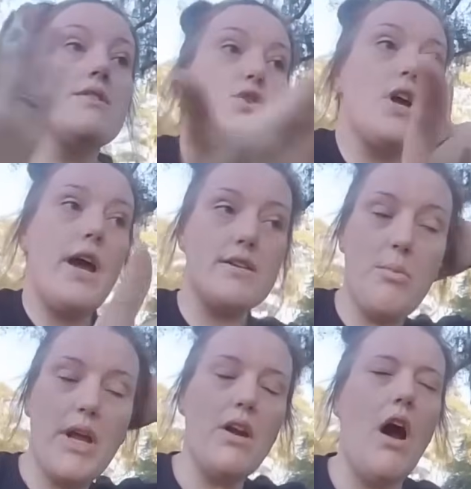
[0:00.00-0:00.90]
Because she
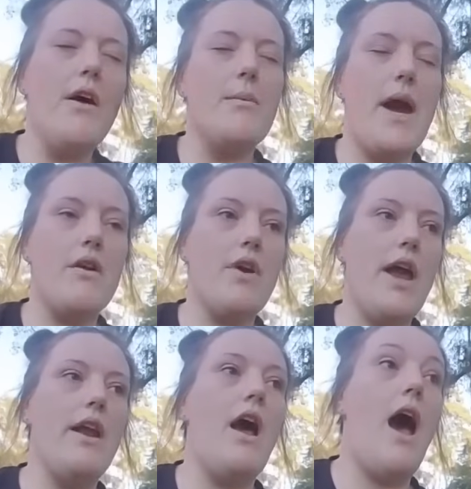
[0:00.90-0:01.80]
has a big knot on the back of
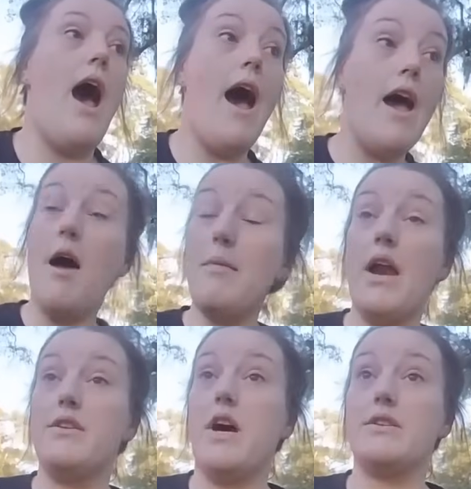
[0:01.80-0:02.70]
her head. I'm
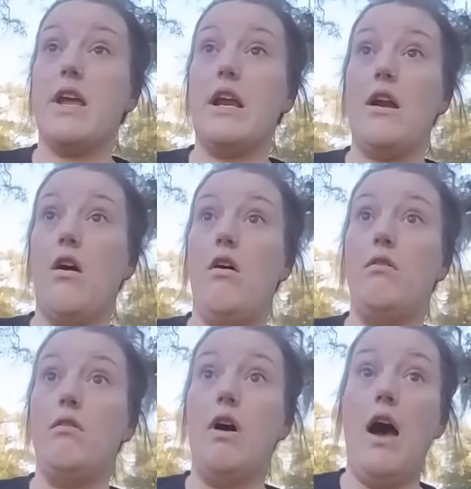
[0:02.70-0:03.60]
not intoxicated at all.